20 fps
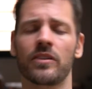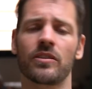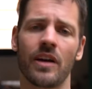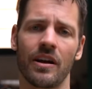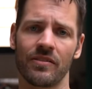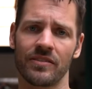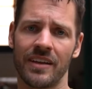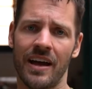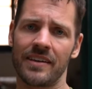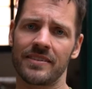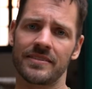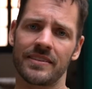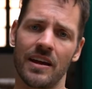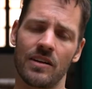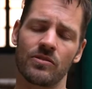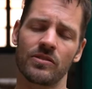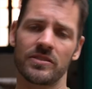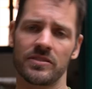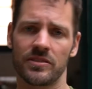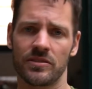You have a nice
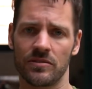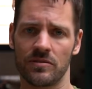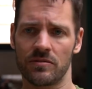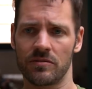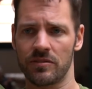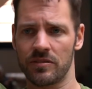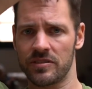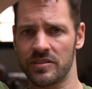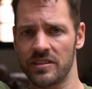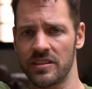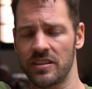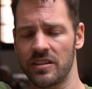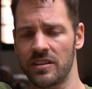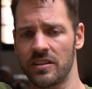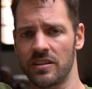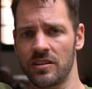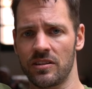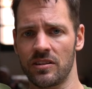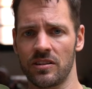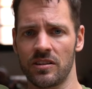terrace. You
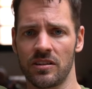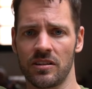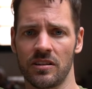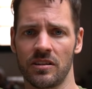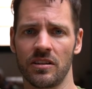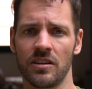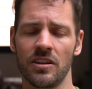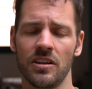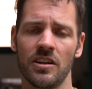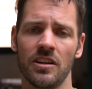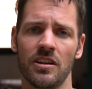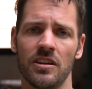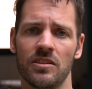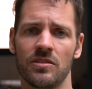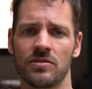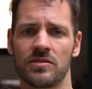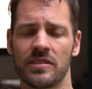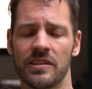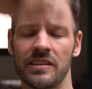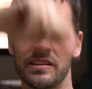
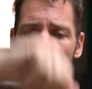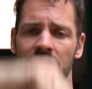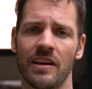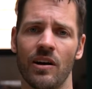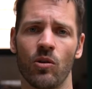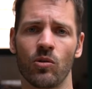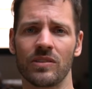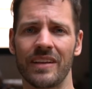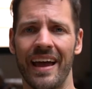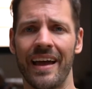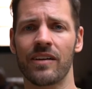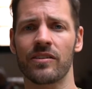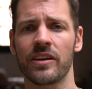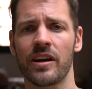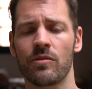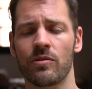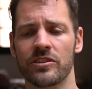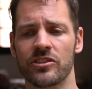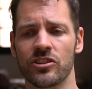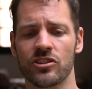see the whole
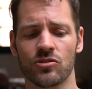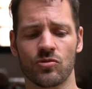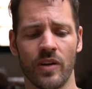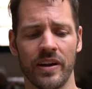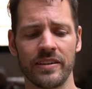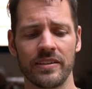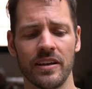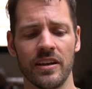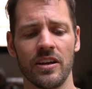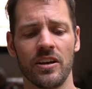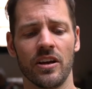area, which is great.